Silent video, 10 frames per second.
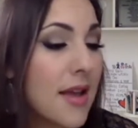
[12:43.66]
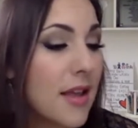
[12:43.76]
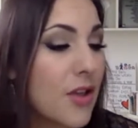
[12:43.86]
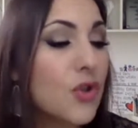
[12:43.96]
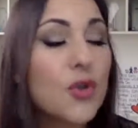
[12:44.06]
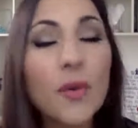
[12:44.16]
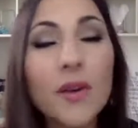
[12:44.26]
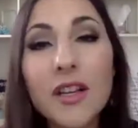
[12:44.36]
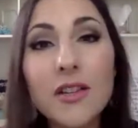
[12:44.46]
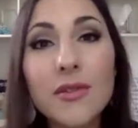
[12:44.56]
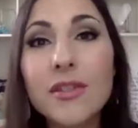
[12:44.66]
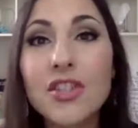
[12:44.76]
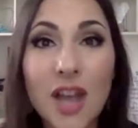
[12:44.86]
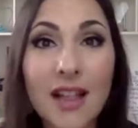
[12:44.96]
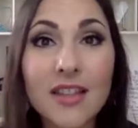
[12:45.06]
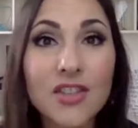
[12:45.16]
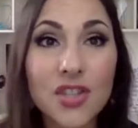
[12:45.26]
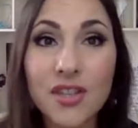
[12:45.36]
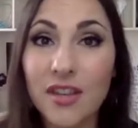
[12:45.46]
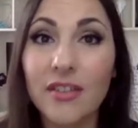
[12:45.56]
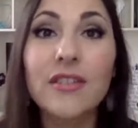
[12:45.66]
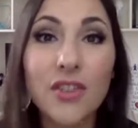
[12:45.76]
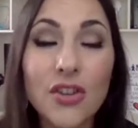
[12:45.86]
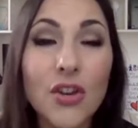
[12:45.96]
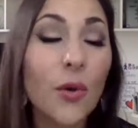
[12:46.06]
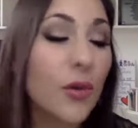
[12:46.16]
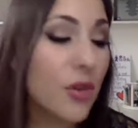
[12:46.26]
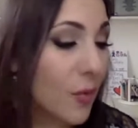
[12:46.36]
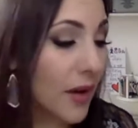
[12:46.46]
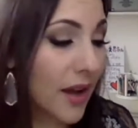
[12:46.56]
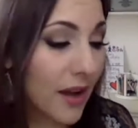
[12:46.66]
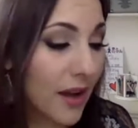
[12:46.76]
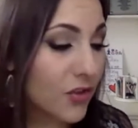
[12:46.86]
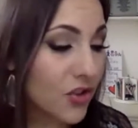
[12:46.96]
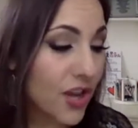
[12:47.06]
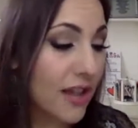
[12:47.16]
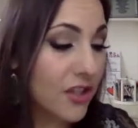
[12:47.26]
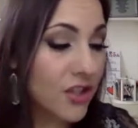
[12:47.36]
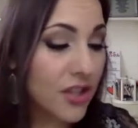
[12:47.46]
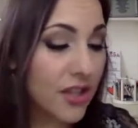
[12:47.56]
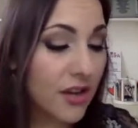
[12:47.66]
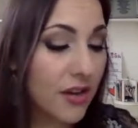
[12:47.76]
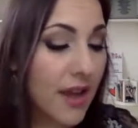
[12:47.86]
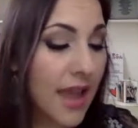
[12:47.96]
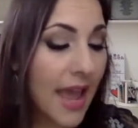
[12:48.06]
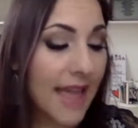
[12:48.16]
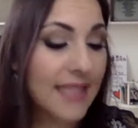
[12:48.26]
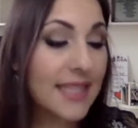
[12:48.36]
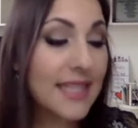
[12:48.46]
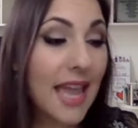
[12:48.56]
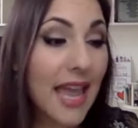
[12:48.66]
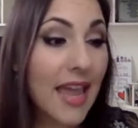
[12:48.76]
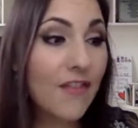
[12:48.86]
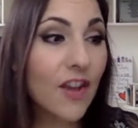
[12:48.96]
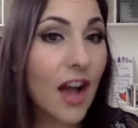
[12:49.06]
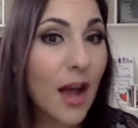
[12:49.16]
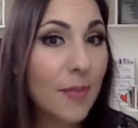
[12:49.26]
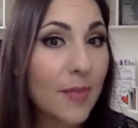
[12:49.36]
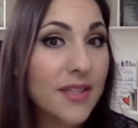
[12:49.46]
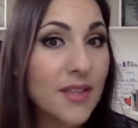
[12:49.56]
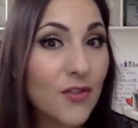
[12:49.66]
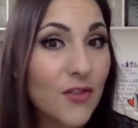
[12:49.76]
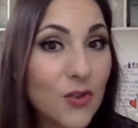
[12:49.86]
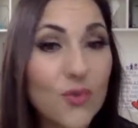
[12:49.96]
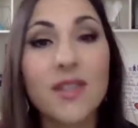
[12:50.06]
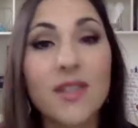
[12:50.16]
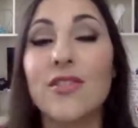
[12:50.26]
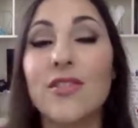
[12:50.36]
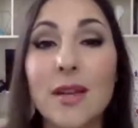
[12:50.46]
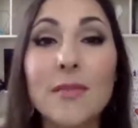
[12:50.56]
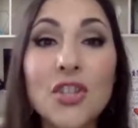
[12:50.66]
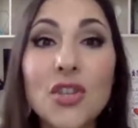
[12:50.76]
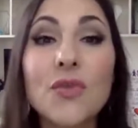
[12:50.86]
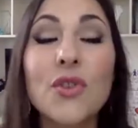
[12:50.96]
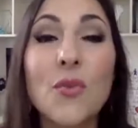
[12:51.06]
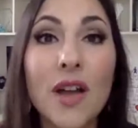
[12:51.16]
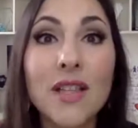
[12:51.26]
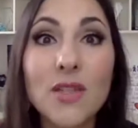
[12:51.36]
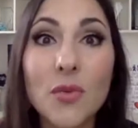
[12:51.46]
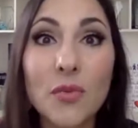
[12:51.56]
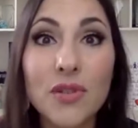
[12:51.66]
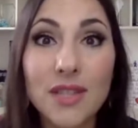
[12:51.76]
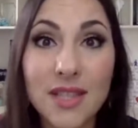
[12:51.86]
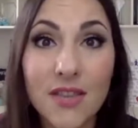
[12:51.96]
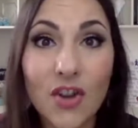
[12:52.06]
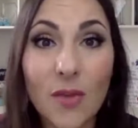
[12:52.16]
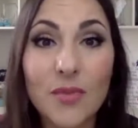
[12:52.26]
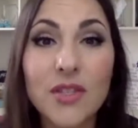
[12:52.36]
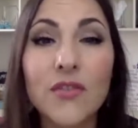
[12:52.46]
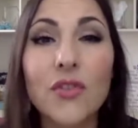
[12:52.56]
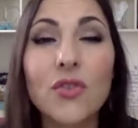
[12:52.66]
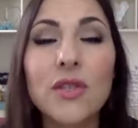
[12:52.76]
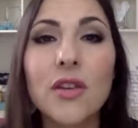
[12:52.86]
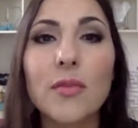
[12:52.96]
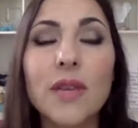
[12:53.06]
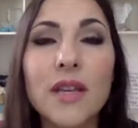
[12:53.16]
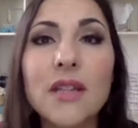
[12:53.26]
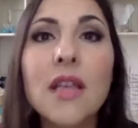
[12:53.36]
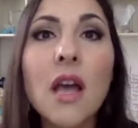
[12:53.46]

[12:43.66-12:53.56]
You do want to include a challenge in there. You know, you want to have your challenge in there and save copies of your newsletters. And I'm going to share with you why it's so important to save copies of your newsletter, because